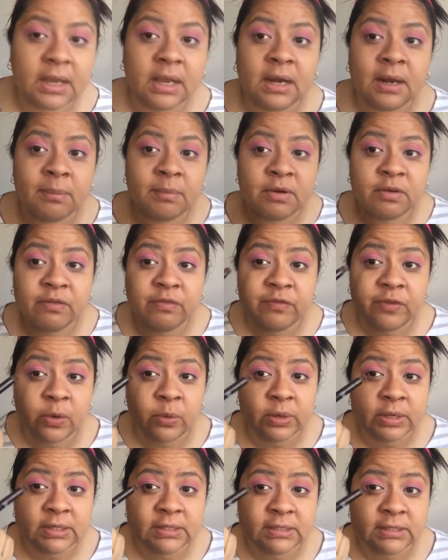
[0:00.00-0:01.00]
and I'm gonna
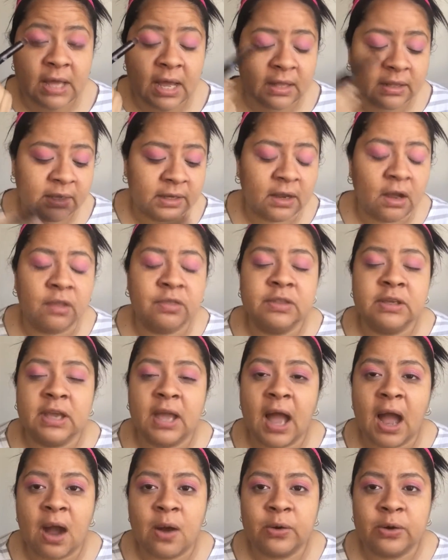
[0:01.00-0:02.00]
focus that like on
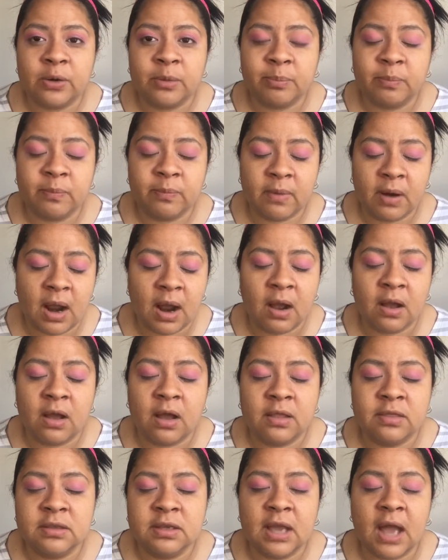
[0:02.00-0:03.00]
the
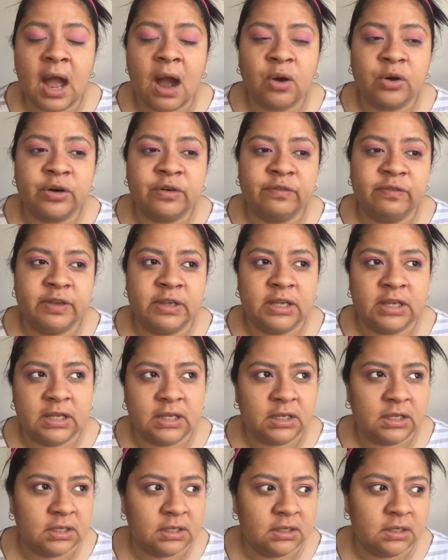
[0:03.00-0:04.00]
outer
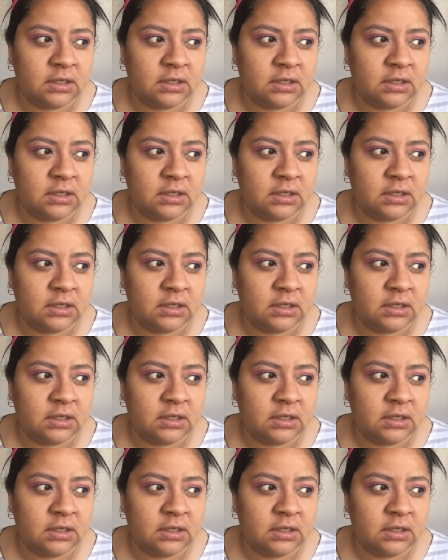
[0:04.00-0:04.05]
V.